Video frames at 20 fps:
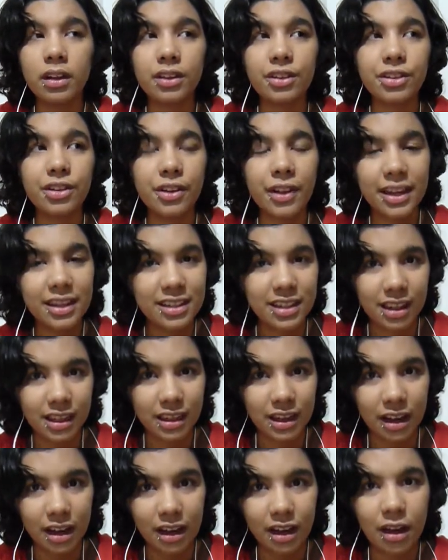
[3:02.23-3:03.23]
So that's a
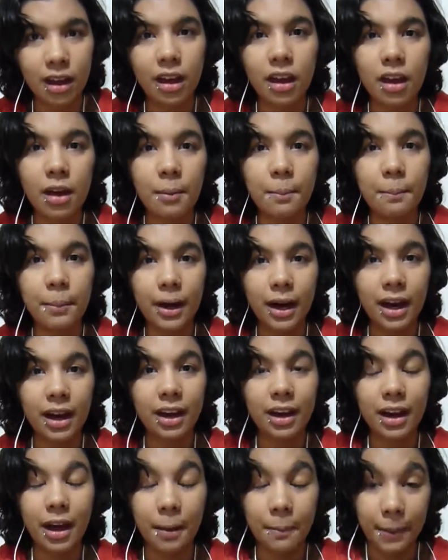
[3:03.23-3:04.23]
thing.
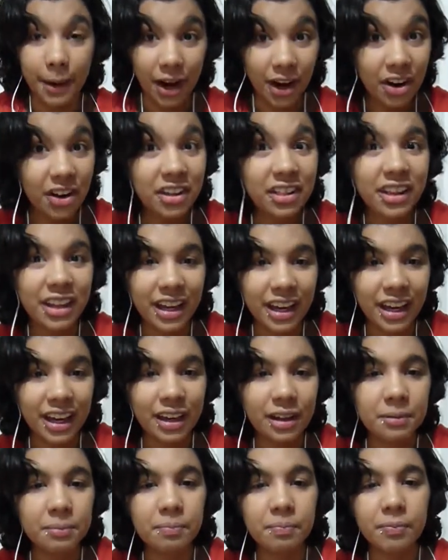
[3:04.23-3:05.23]
But
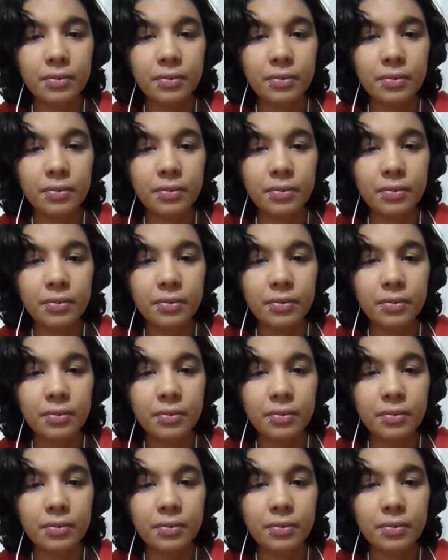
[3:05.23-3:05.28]
apparently,